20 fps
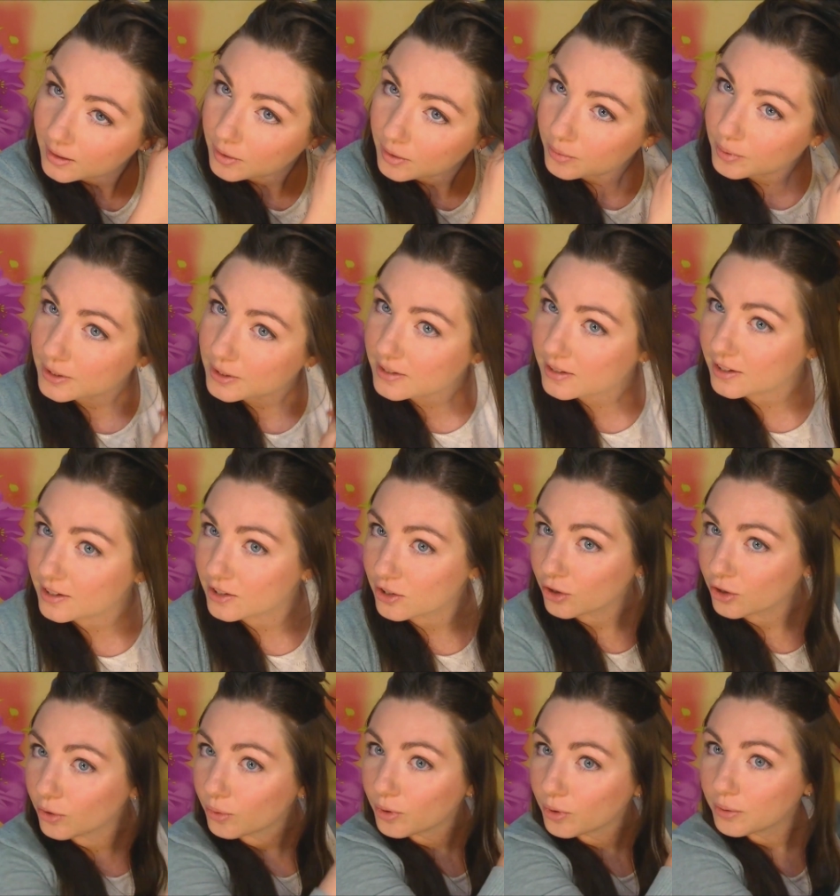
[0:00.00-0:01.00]
because I
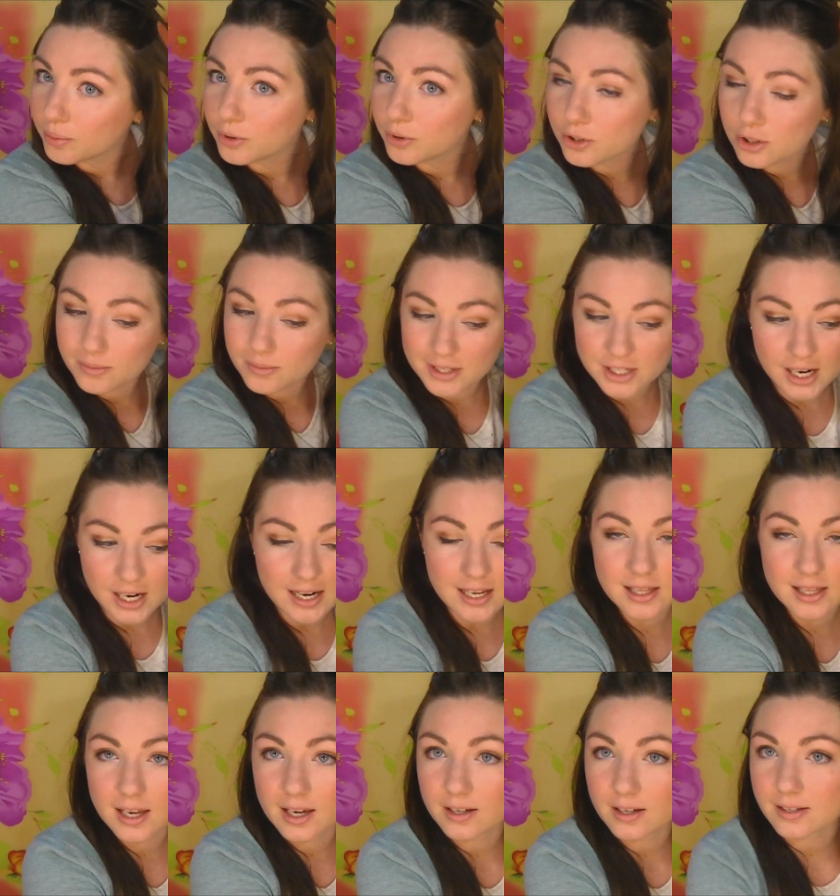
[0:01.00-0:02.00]
don't want to put too much heat
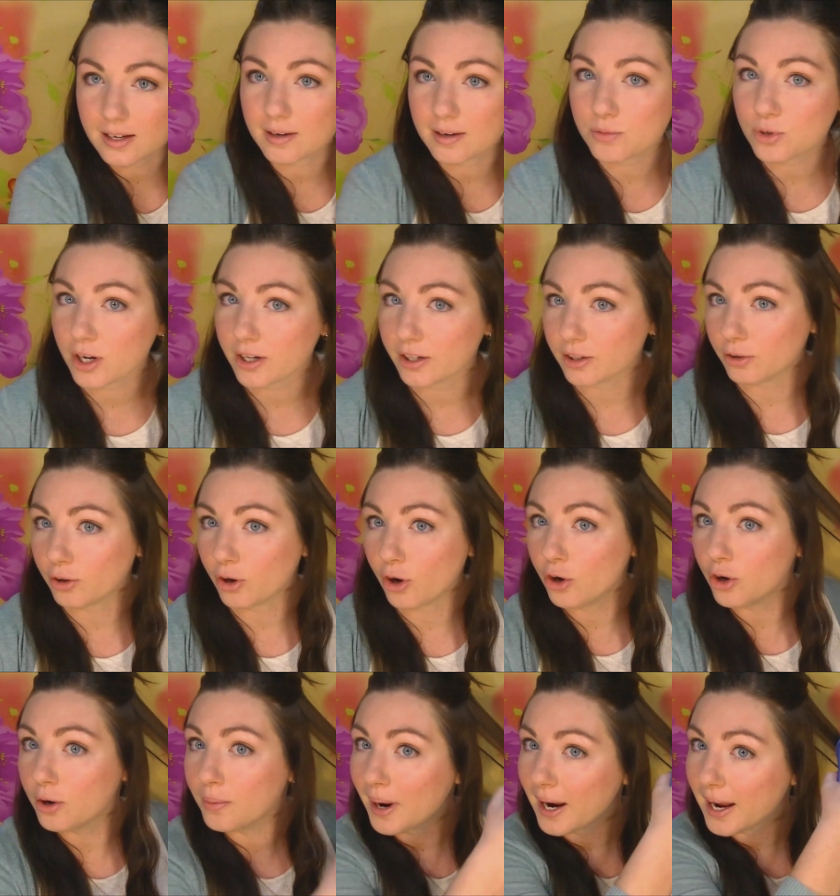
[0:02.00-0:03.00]
there, because I am trying to
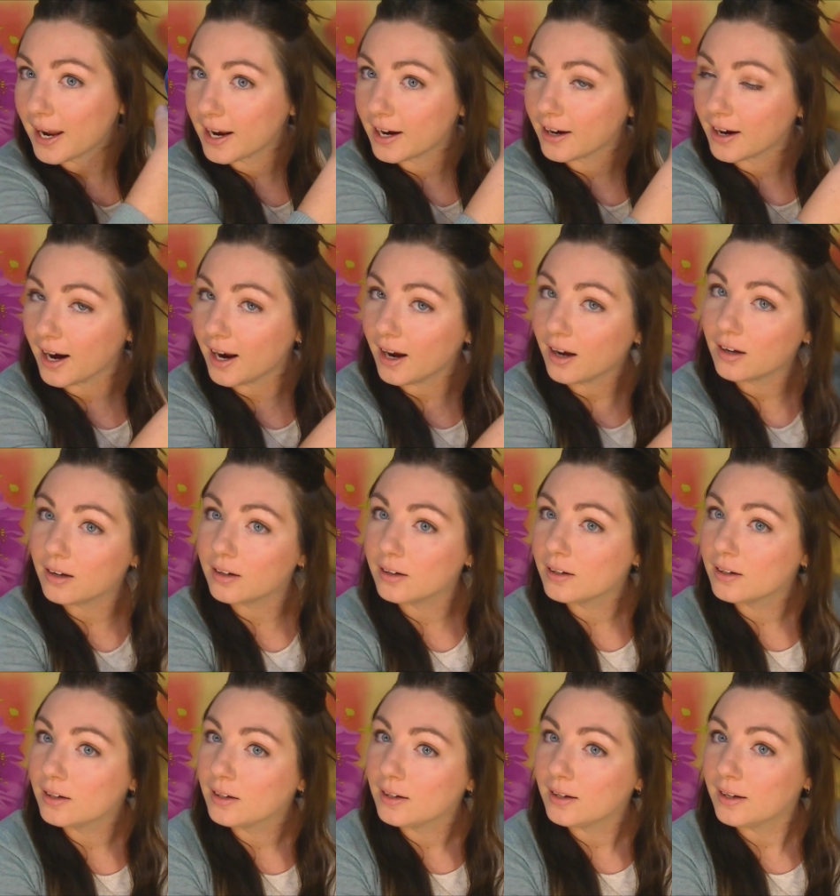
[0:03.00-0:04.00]
grow my hair out,
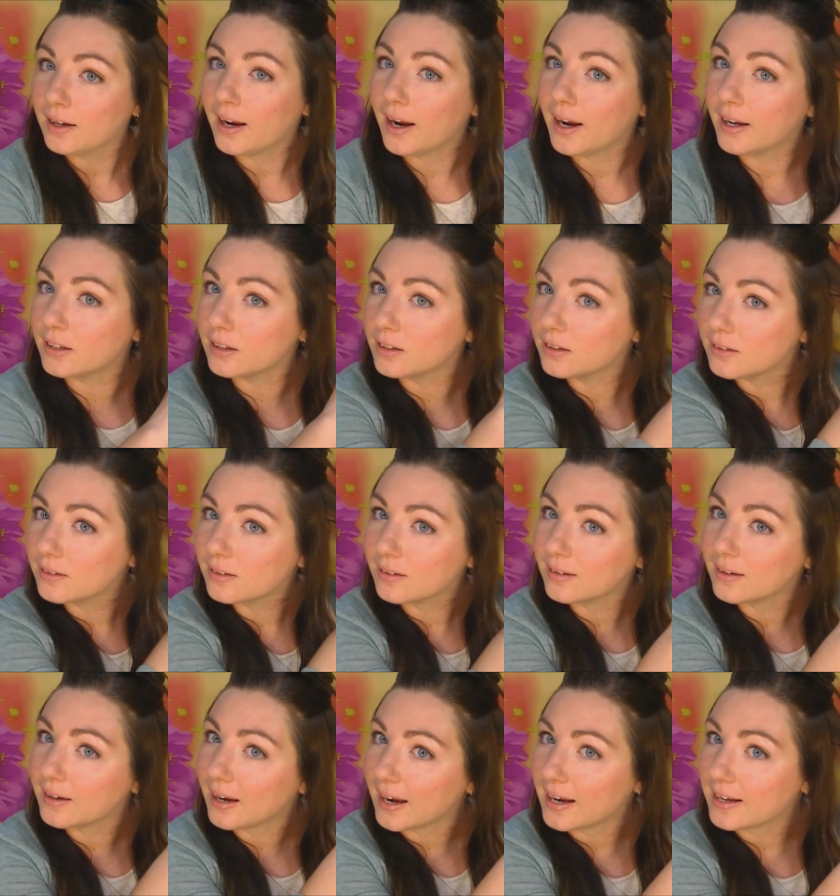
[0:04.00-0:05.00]
and
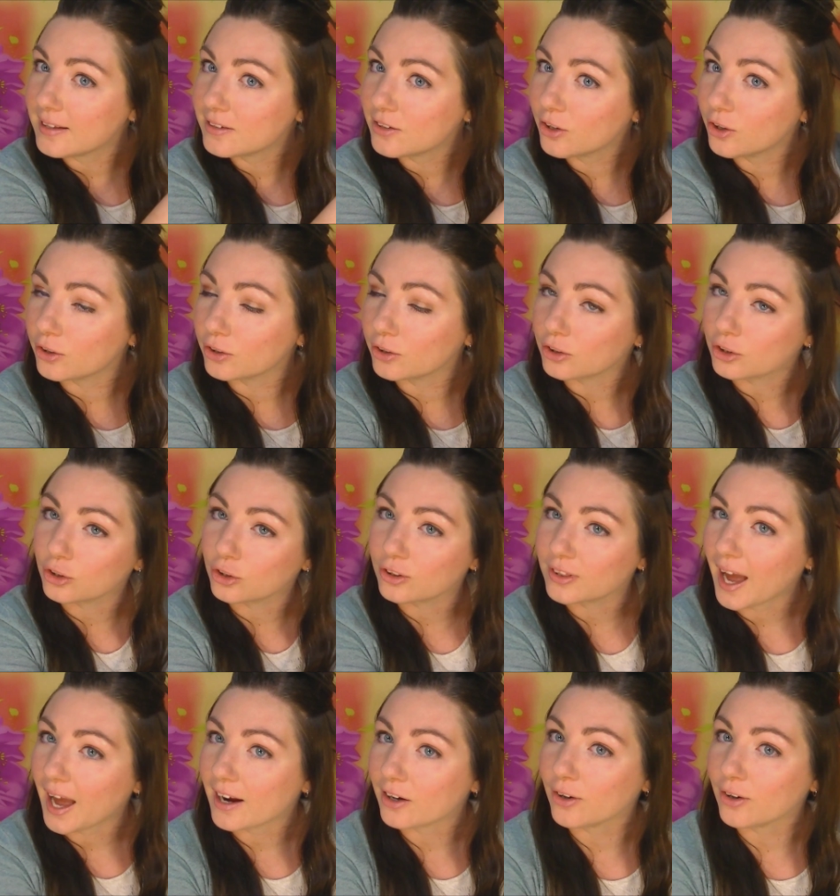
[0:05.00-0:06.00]
heat's not
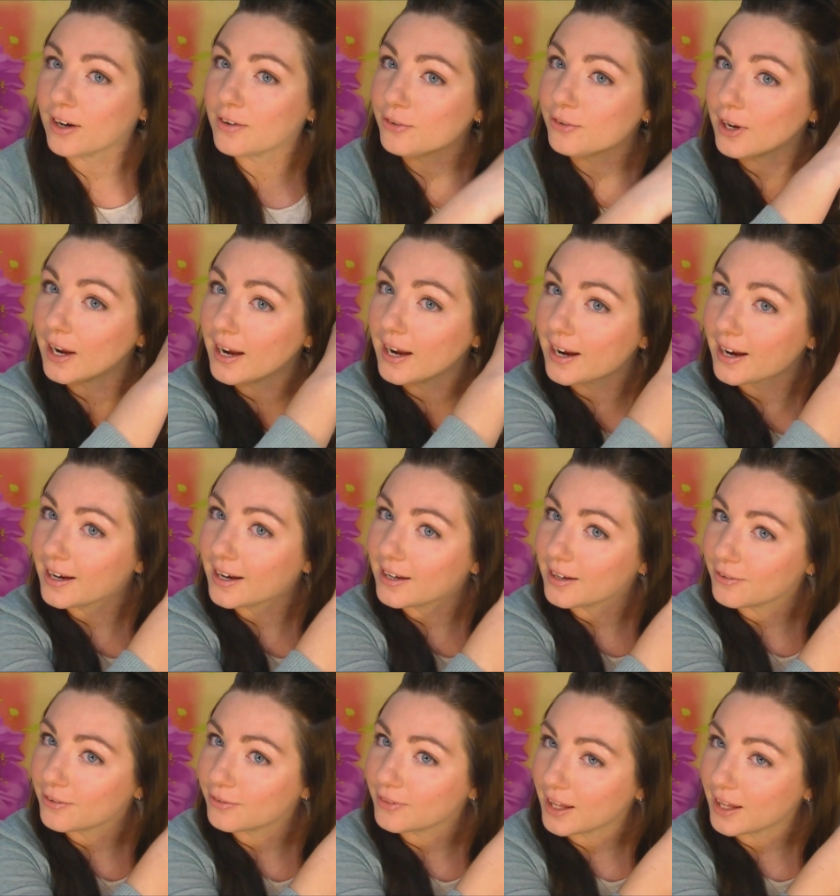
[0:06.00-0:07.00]
that great for your hair
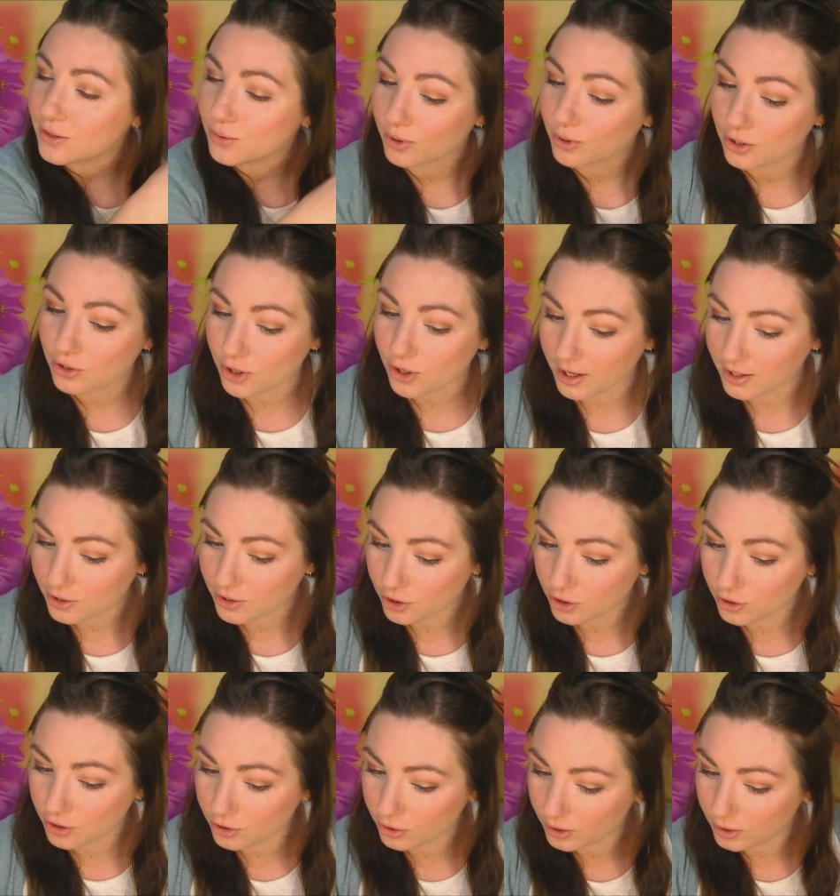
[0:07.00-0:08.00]
if that's what you're trying
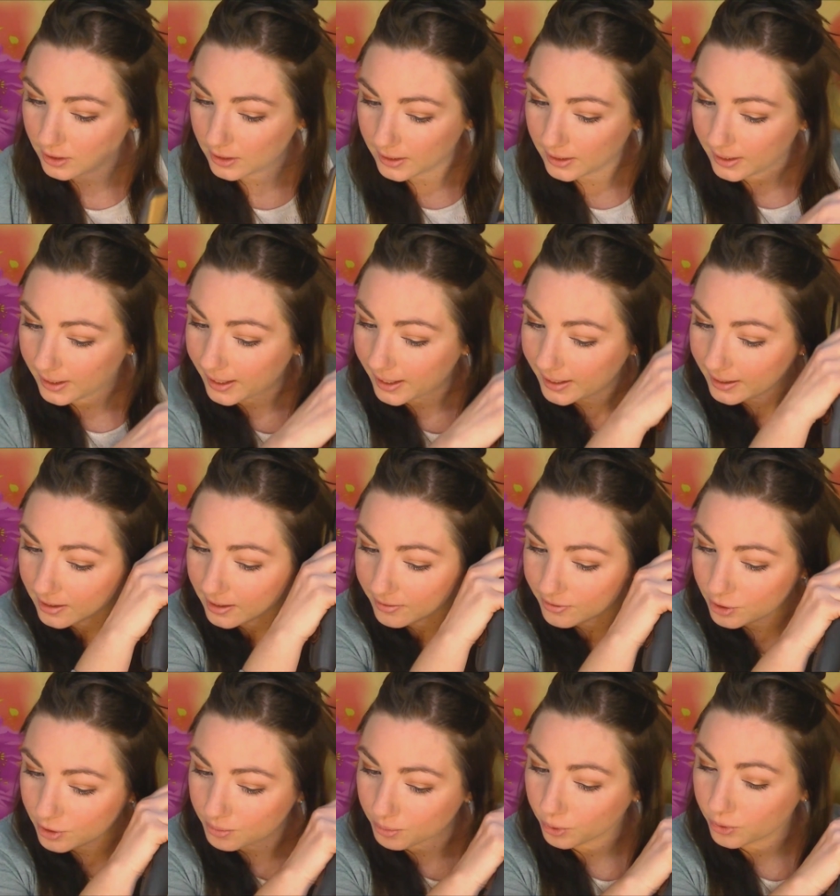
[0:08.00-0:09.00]
to do. It
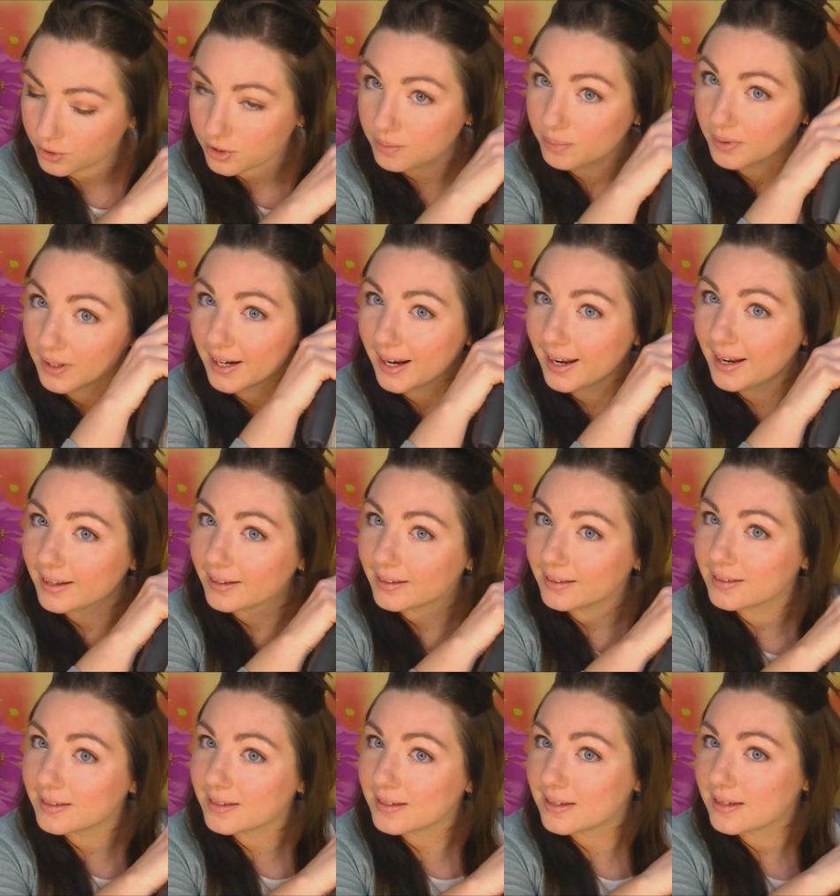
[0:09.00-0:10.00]
gives you more split
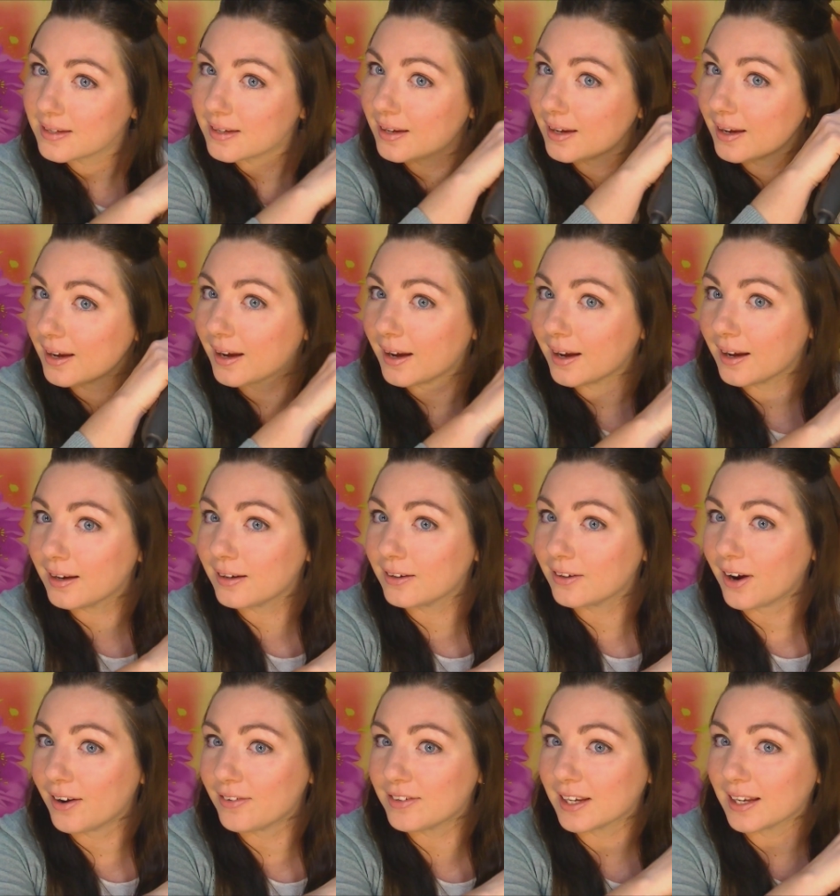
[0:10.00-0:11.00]
ends and you
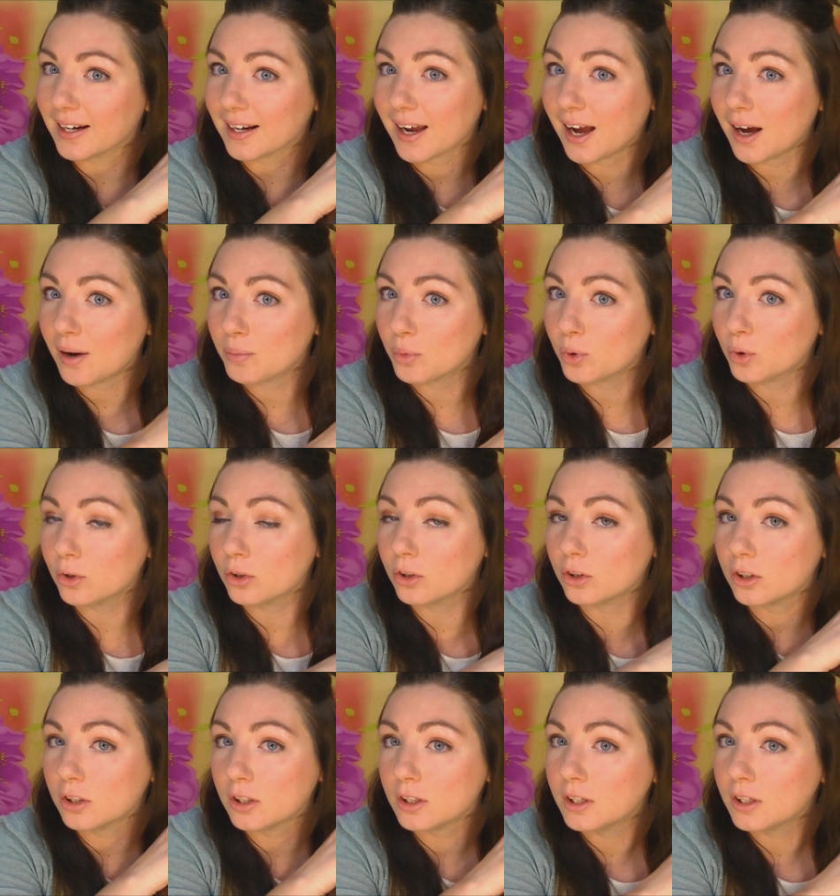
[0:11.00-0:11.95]
have to get it cut more,